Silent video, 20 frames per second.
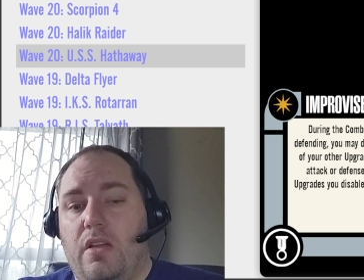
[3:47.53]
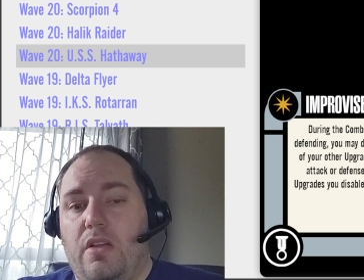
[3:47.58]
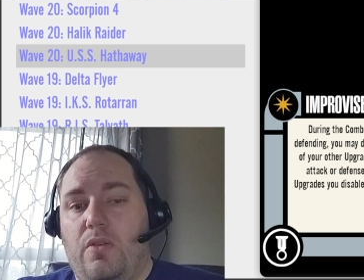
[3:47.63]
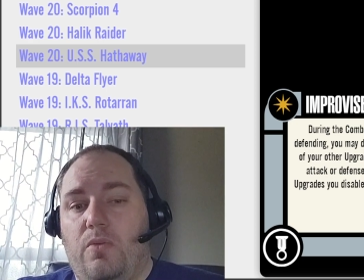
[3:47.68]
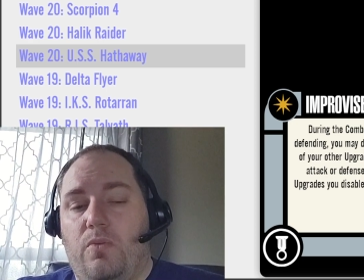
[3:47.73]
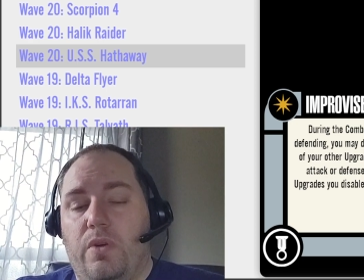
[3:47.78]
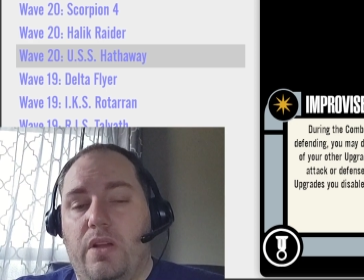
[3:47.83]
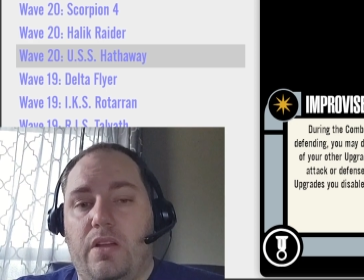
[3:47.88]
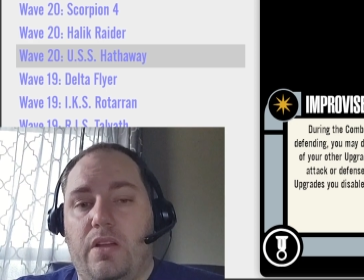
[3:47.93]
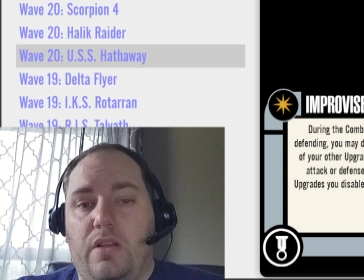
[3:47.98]

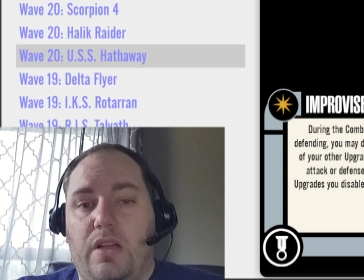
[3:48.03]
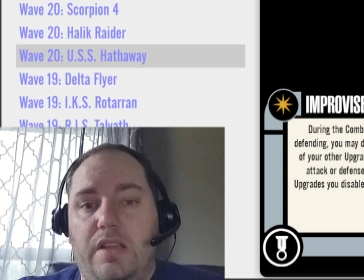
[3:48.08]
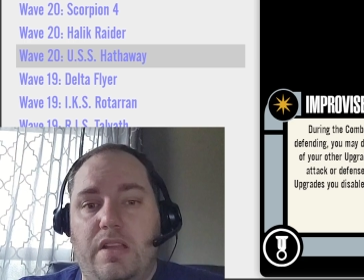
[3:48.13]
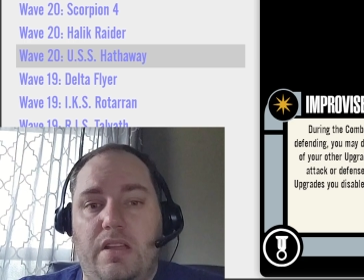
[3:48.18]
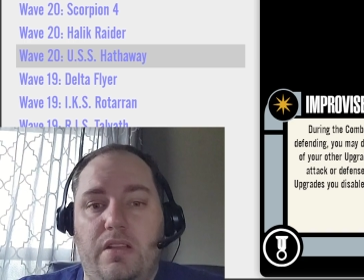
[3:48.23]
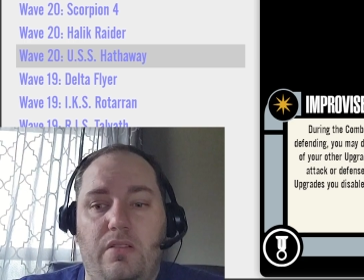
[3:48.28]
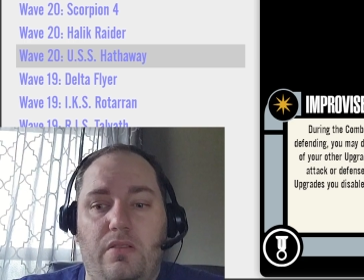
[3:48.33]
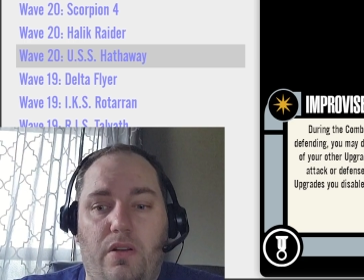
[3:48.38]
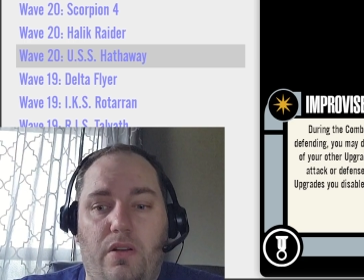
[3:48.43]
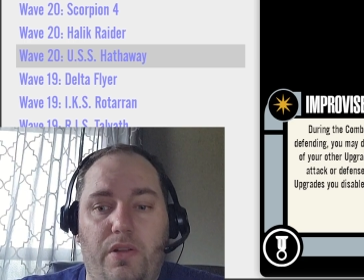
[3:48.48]
Well, I
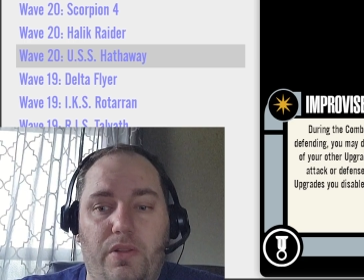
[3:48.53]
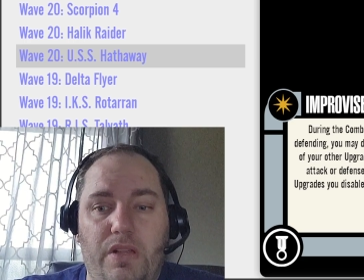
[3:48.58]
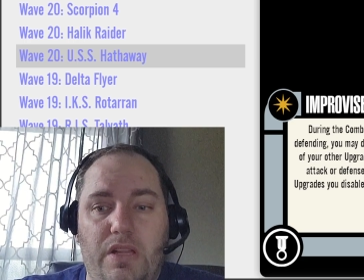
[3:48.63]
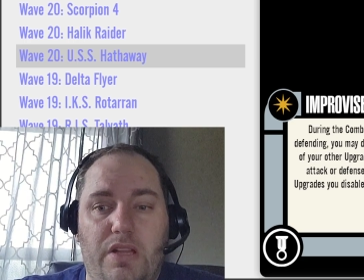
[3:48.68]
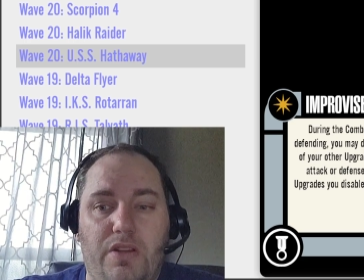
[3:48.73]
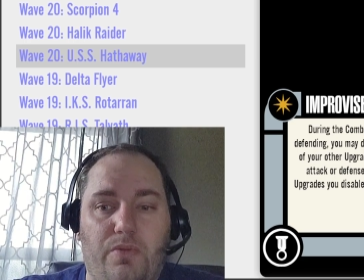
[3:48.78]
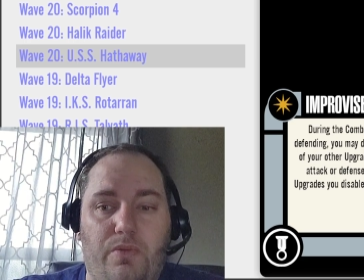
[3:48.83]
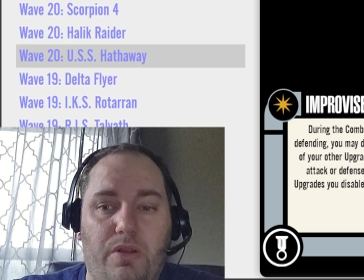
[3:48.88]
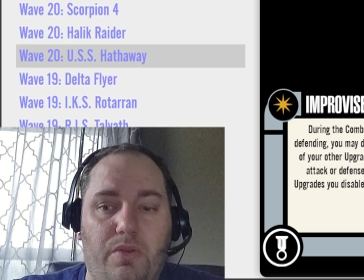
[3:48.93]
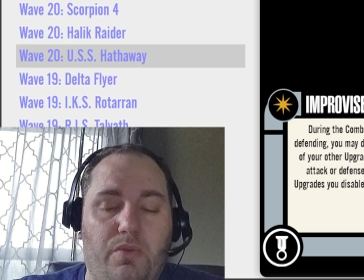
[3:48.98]
only need
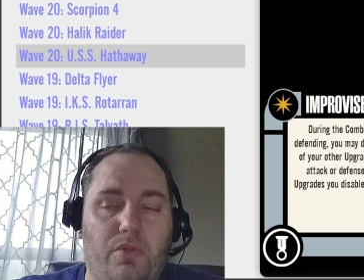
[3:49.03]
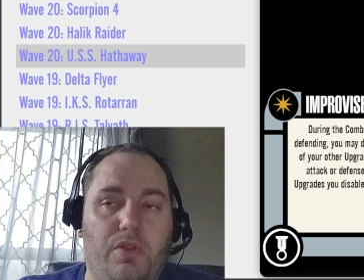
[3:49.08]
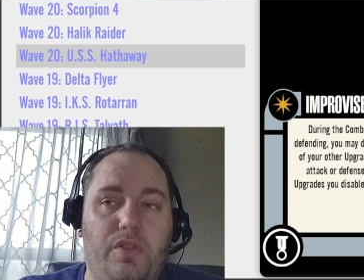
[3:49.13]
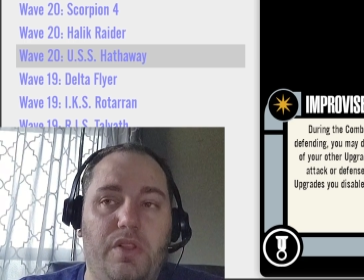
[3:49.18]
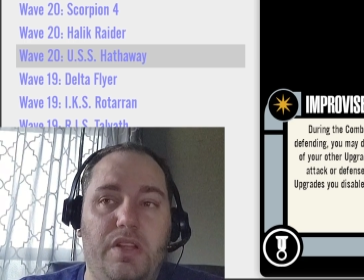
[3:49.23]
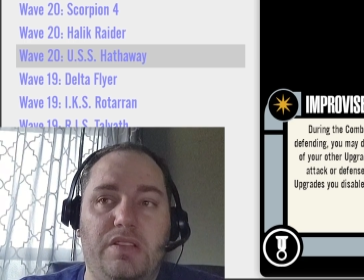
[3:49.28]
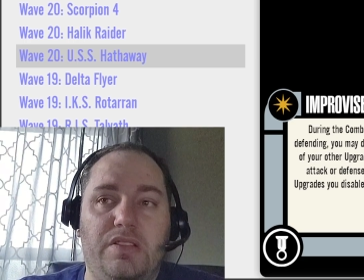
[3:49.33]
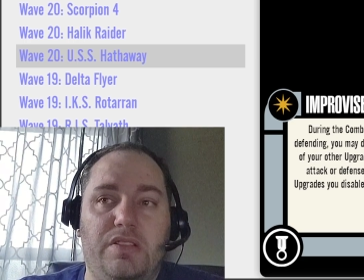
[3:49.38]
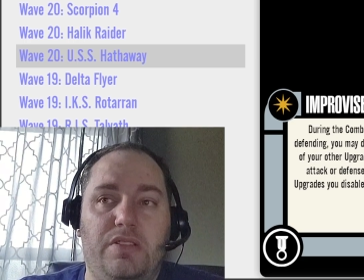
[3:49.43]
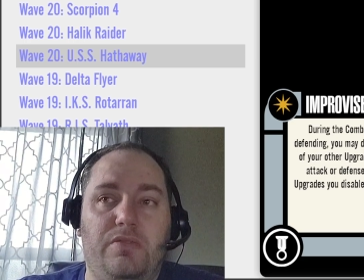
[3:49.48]
to reroll
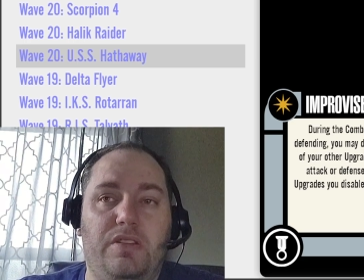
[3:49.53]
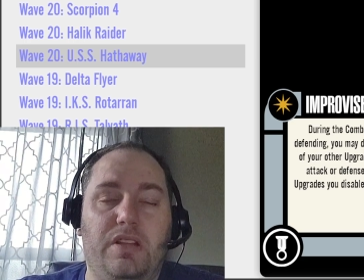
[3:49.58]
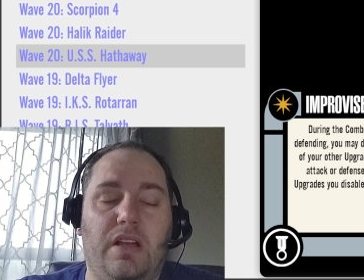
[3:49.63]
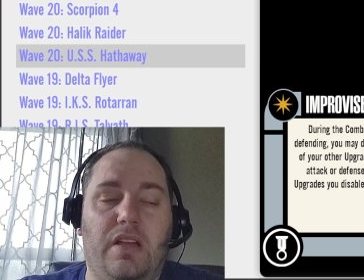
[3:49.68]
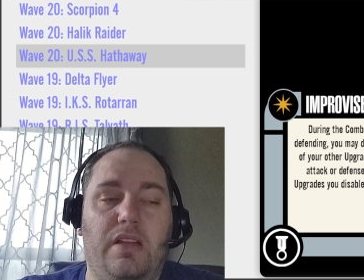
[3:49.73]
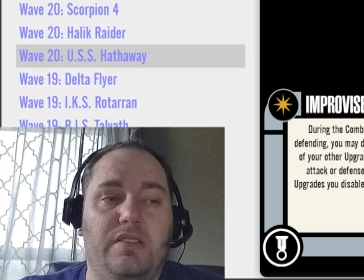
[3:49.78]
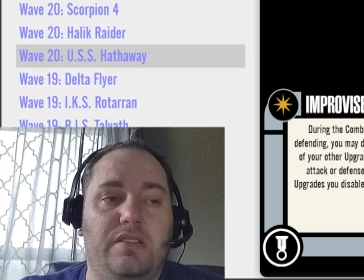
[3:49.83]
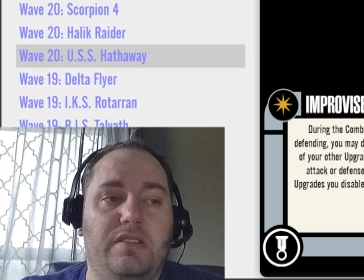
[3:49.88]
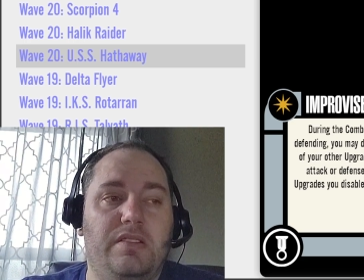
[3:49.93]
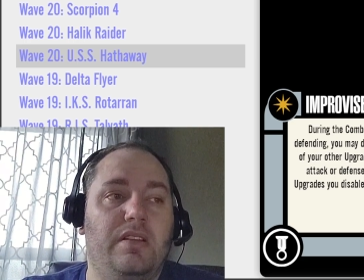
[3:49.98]
these 2
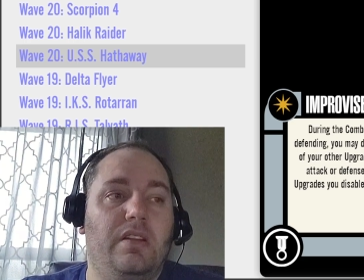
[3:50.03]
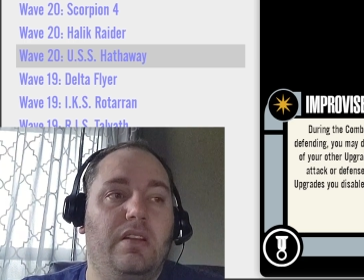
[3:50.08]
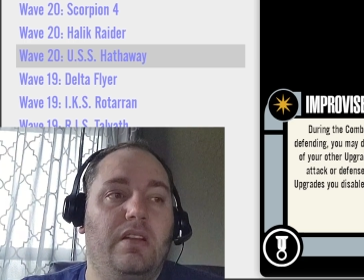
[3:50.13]
dice.